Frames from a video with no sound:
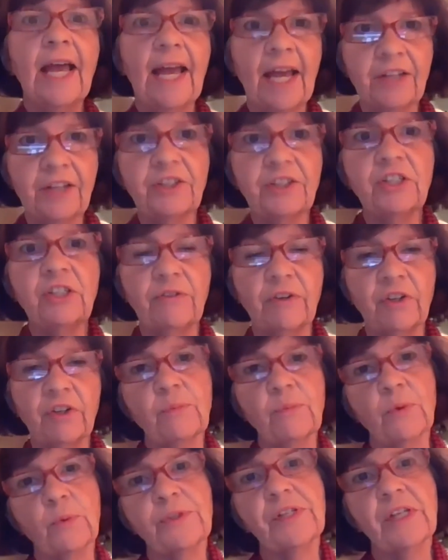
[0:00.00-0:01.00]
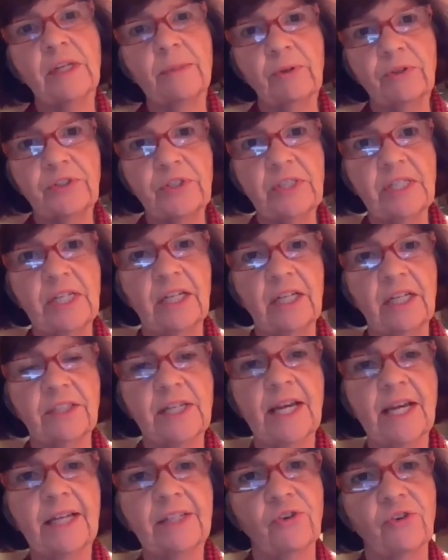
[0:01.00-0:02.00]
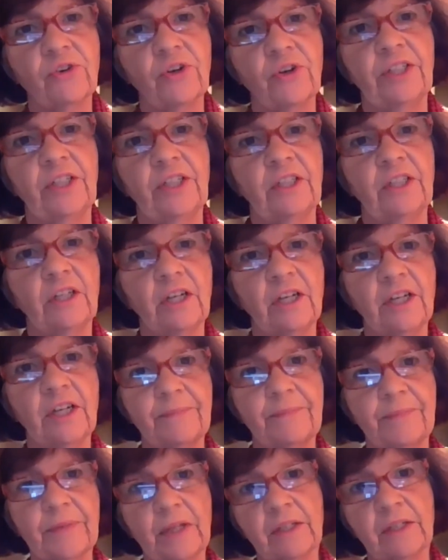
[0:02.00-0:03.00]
and the developer was able to take a tax credit, um,